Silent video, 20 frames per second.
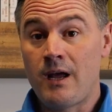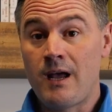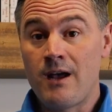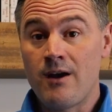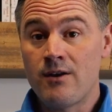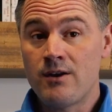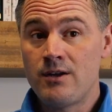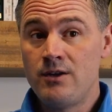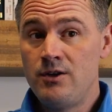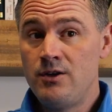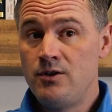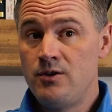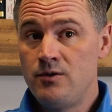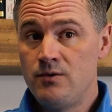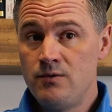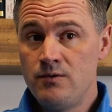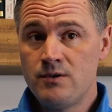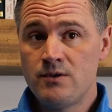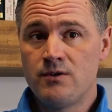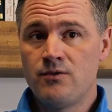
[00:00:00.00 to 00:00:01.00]
how can you
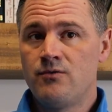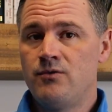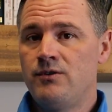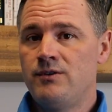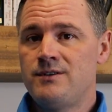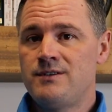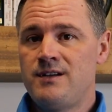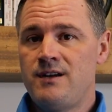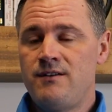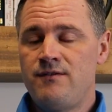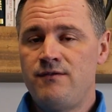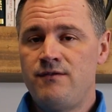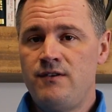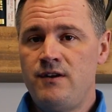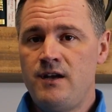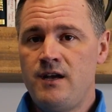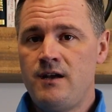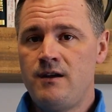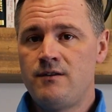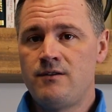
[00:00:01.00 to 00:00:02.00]
use a real estate
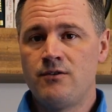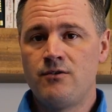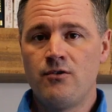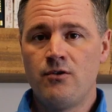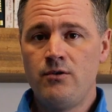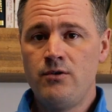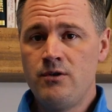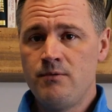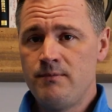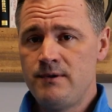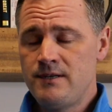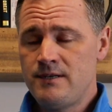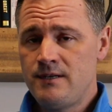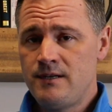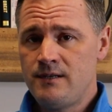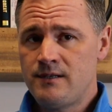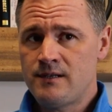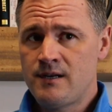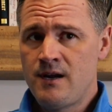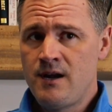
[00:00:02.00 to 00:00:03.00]
VA to grow your
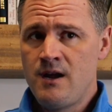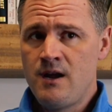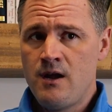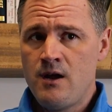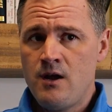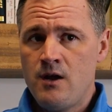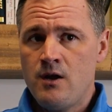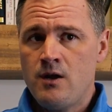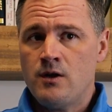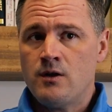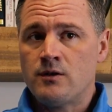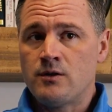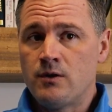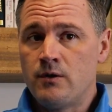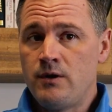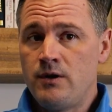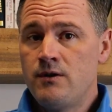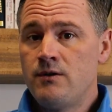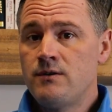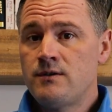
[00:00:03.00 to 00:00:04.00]
business?
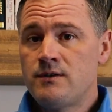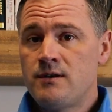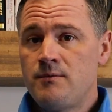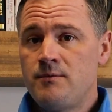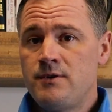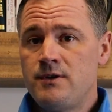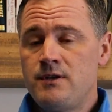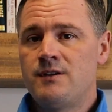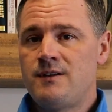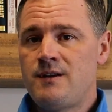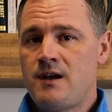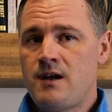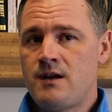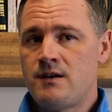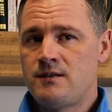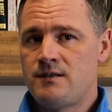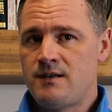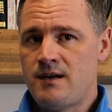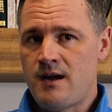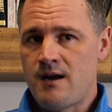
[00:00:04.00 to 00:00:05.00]
So here are some of the
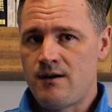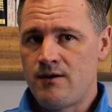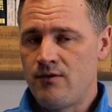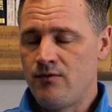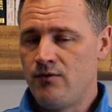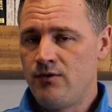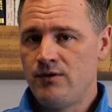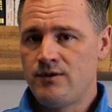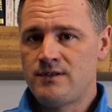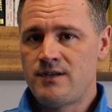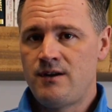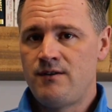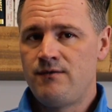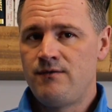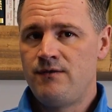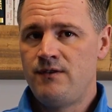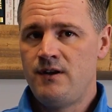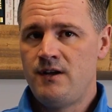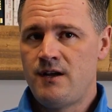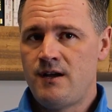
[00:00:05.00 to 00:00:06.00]
tasks that a real estate
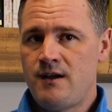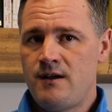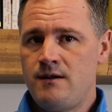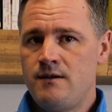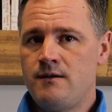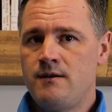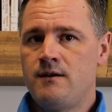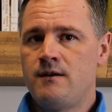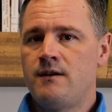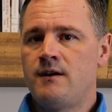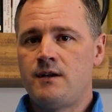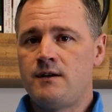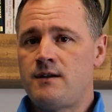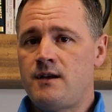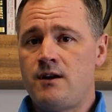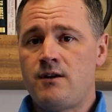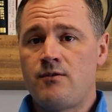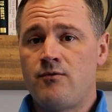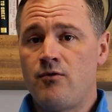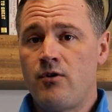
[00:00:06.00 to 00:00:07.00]
VA can
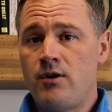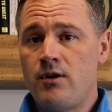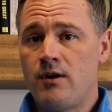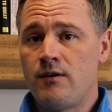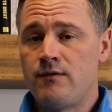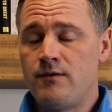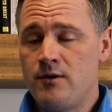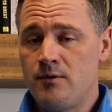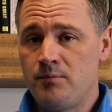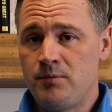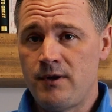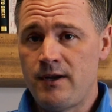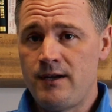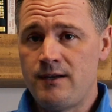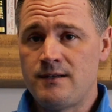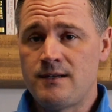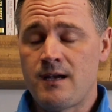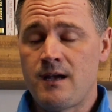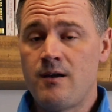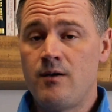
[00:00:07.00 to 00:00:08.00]
take right off your
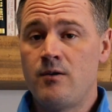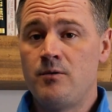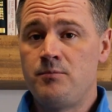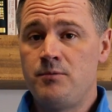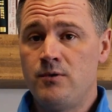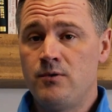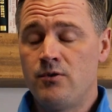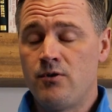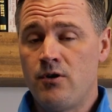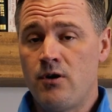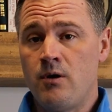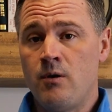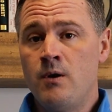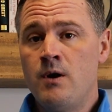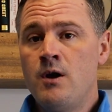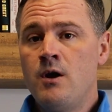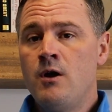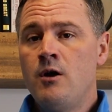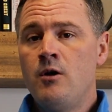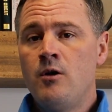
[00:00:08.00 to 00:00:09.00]
plate to help you grow.
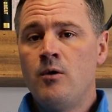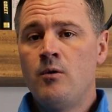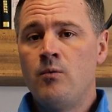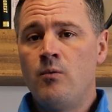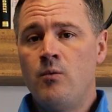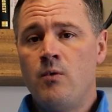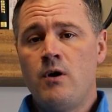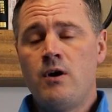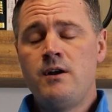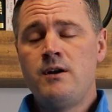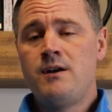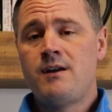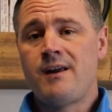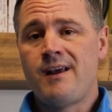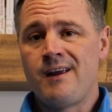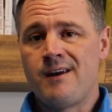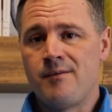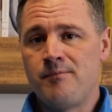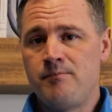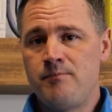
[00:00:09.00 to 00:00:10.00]
One,
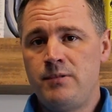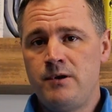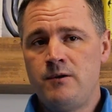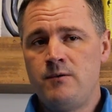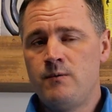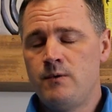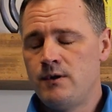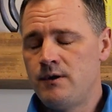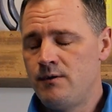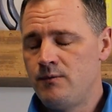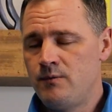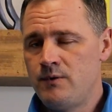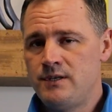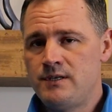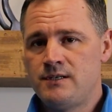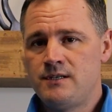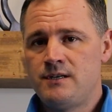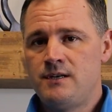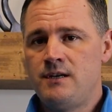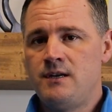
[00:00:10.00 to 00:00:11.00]
and a big one that we
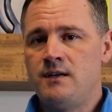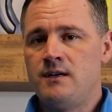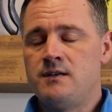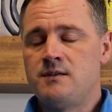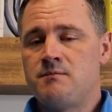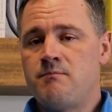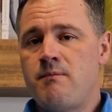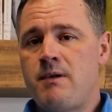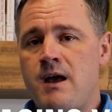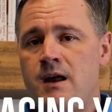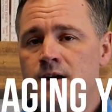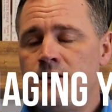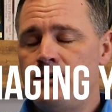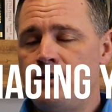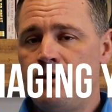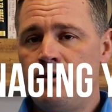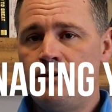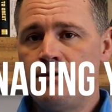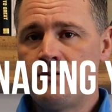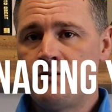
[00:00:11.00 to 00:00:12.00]
see, is
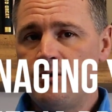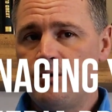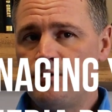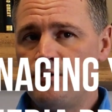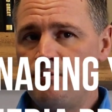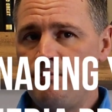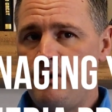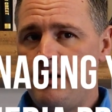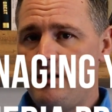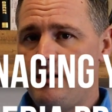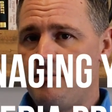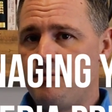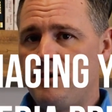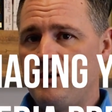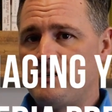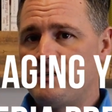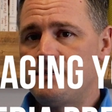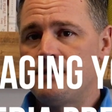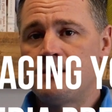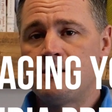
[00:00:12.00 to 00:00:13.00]
managing your social media
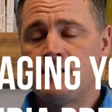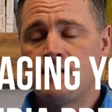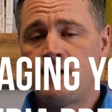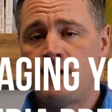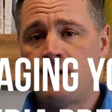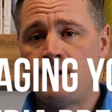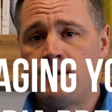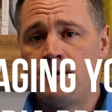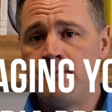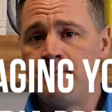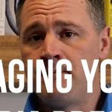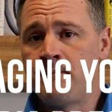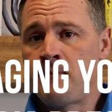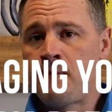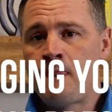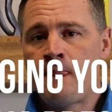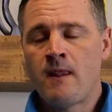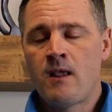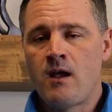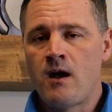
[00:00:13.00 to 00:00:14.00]
presence.
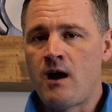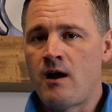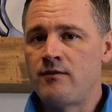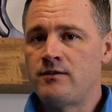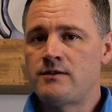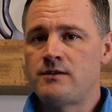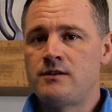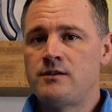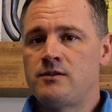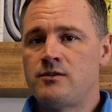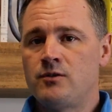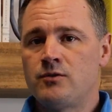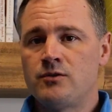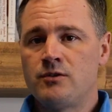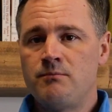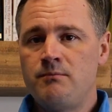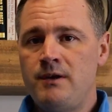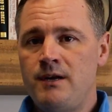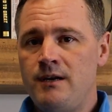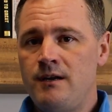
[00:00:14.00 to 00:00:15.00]
Obviously,
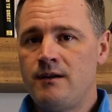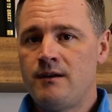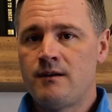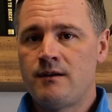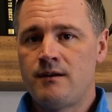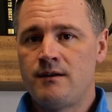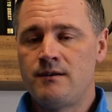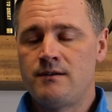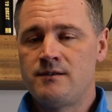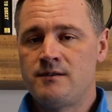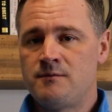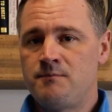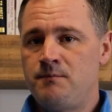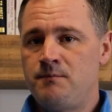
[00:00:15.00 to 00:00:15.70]
social media has